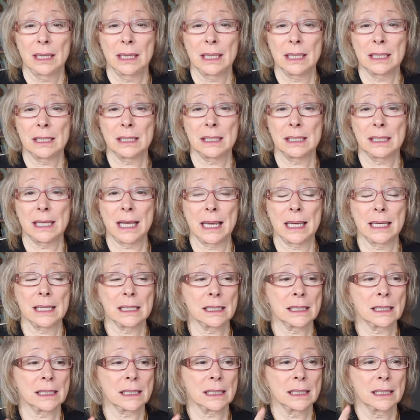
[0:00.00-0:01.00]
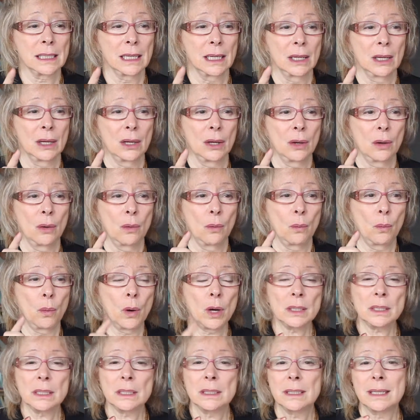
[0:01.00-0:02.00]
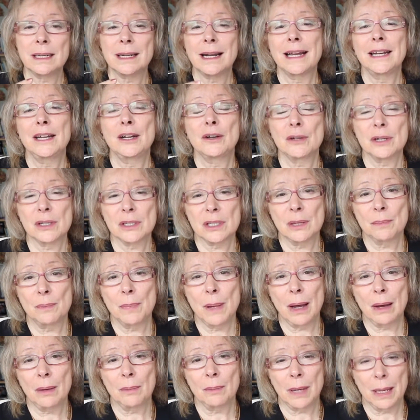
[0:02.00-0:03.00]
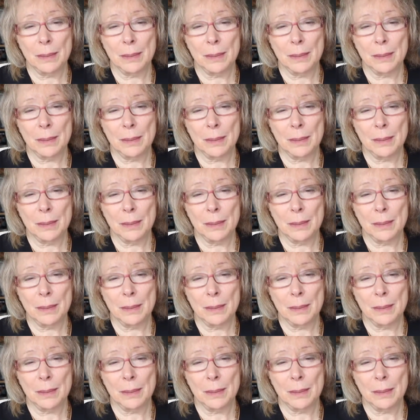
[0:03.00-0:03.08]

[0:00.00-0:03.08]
that says, what did I notice about